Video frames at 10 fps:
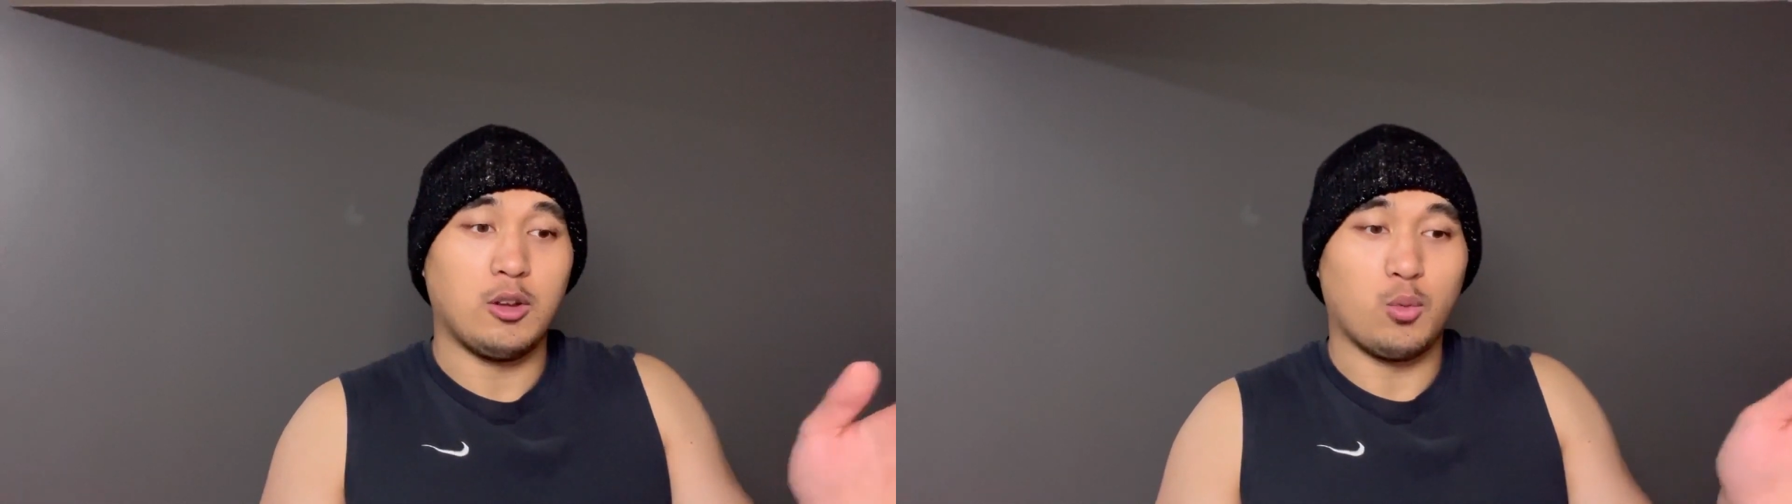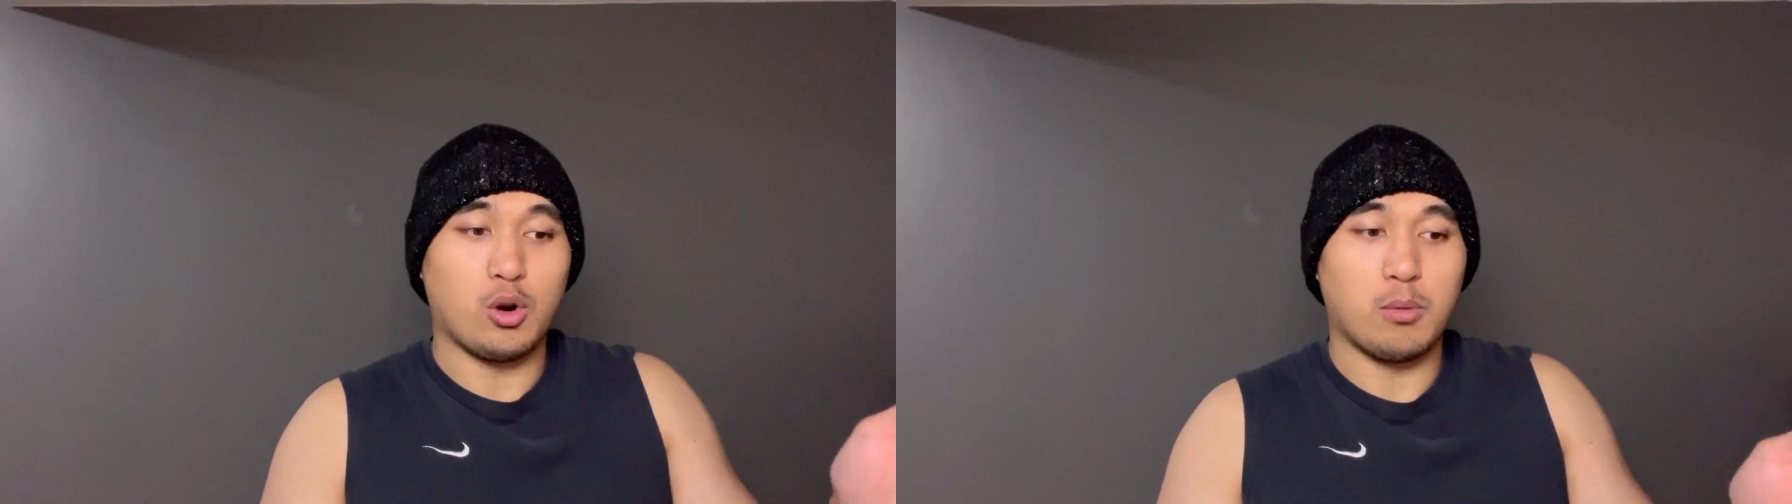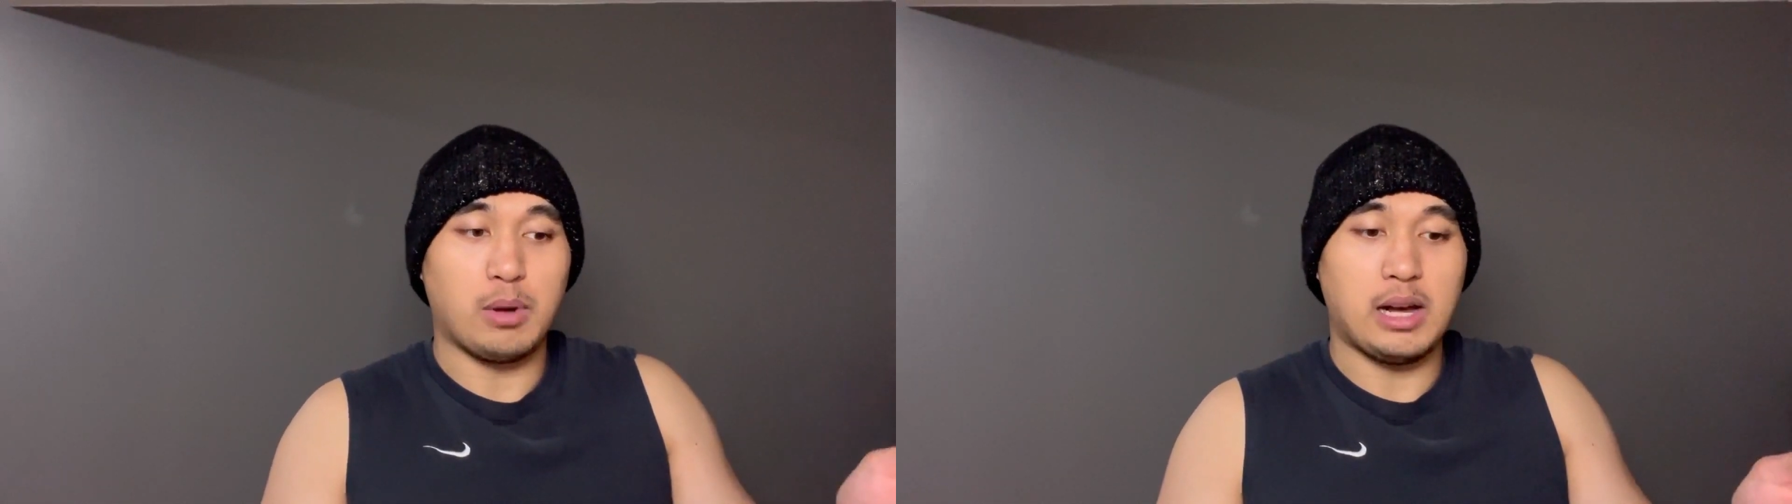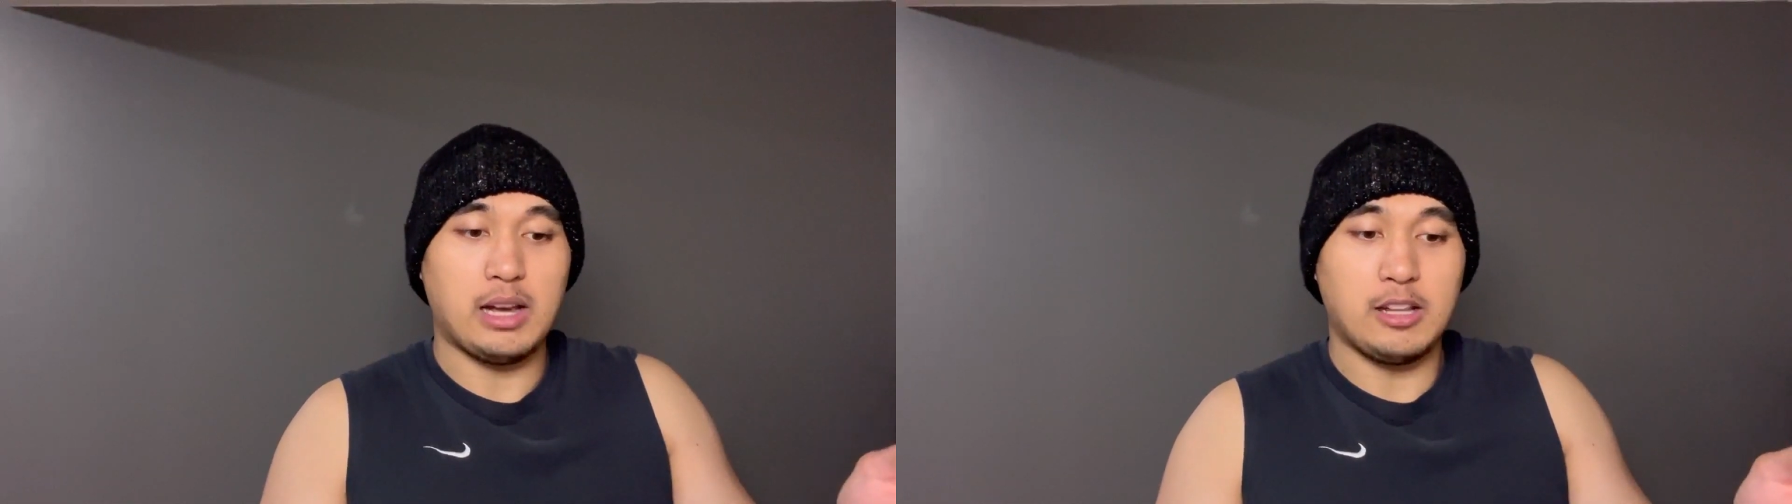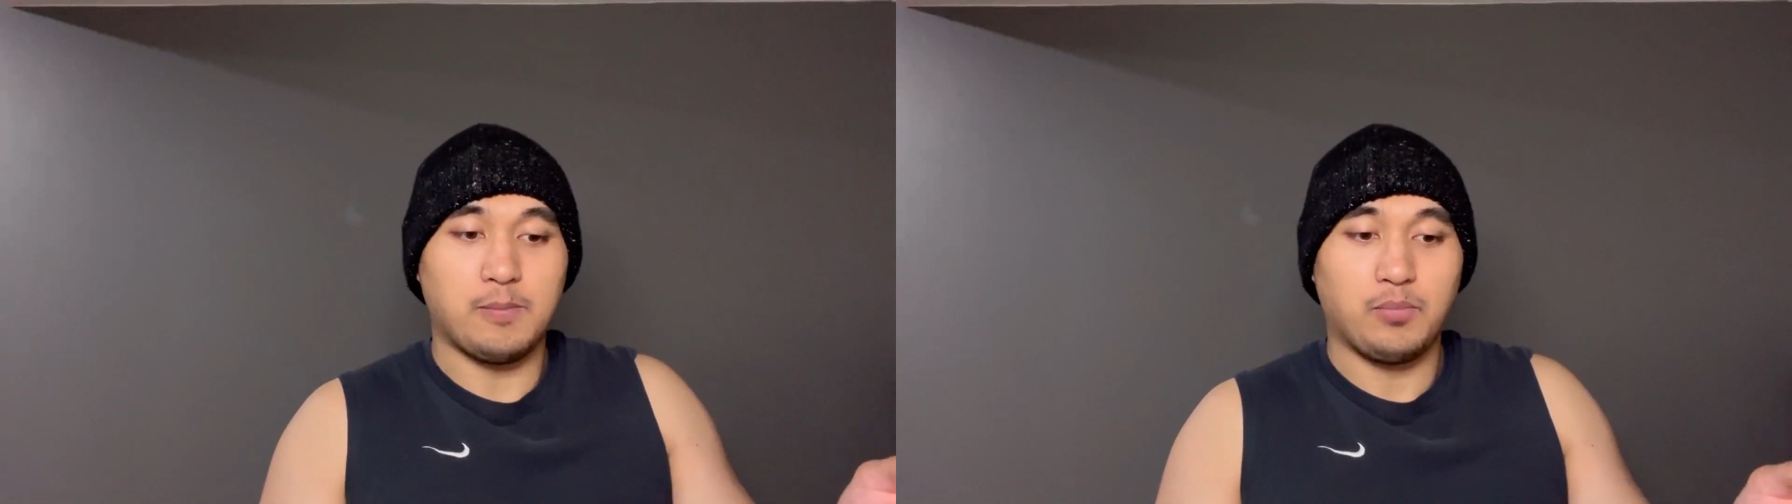
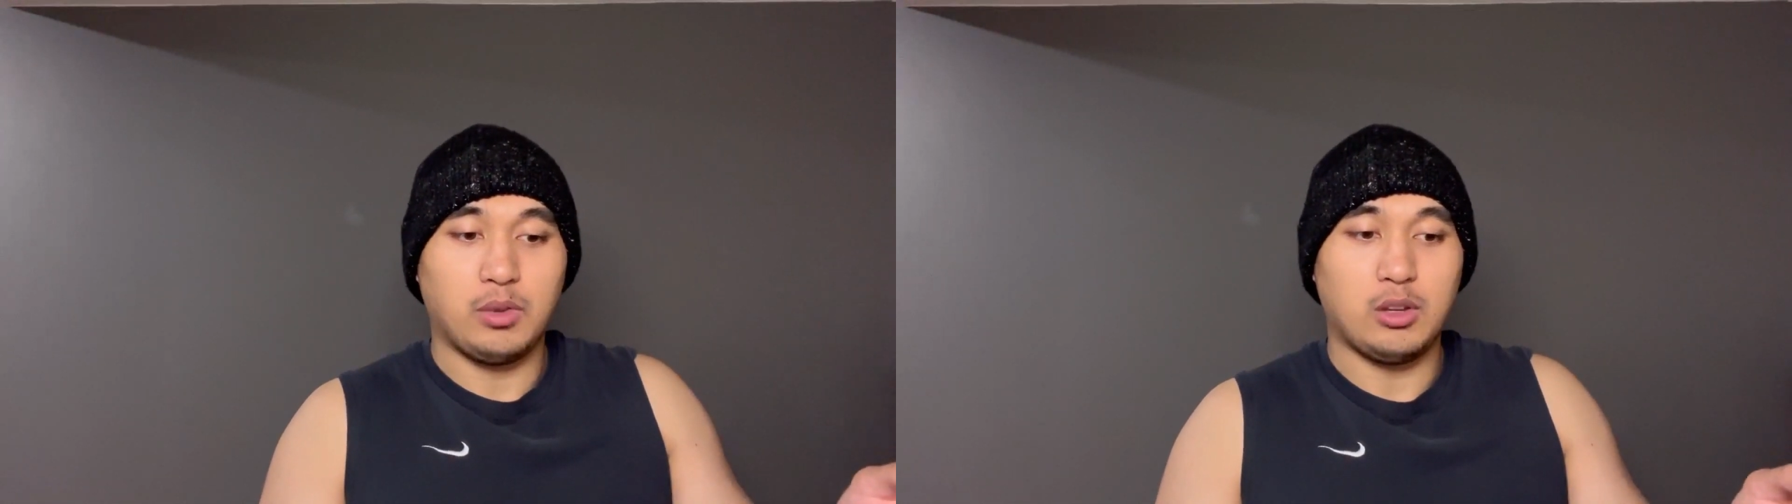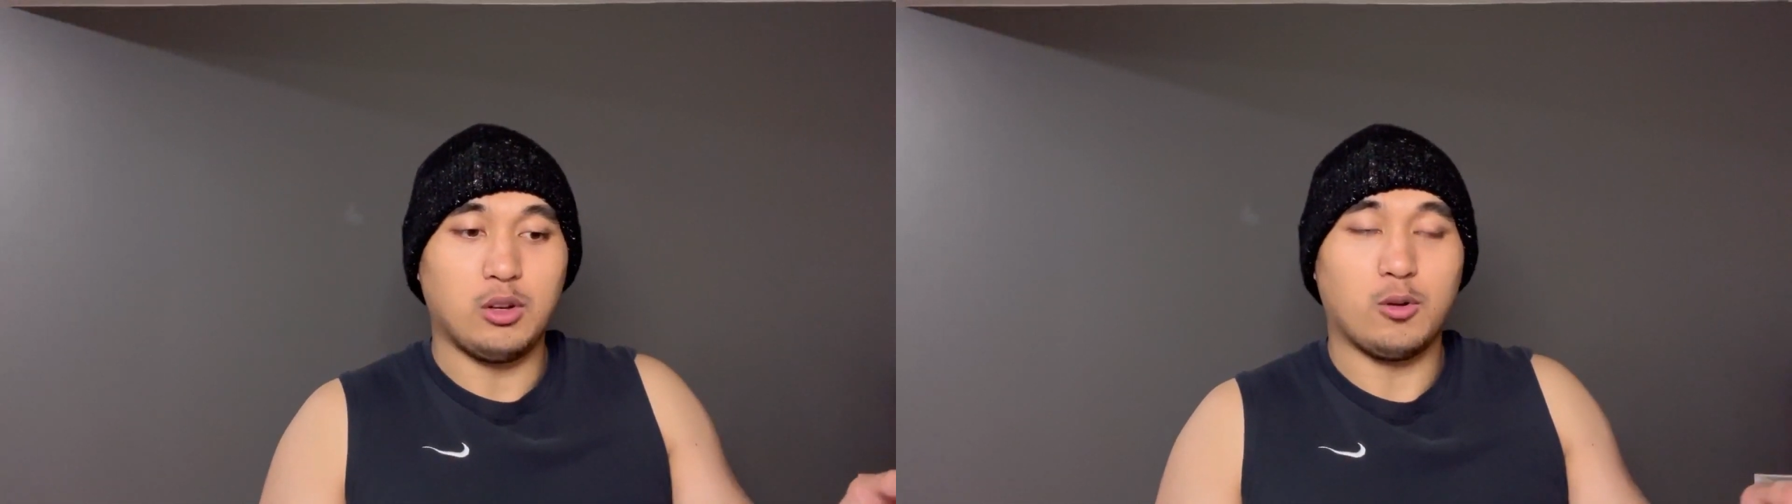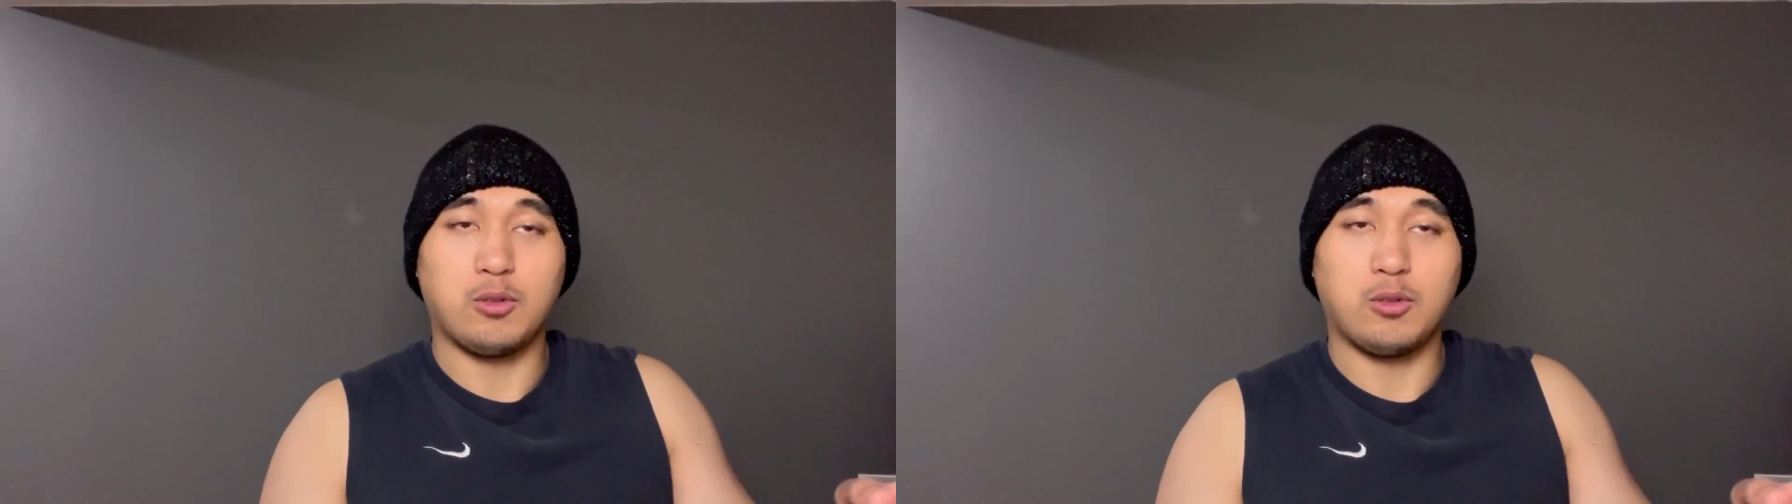whereby, you know,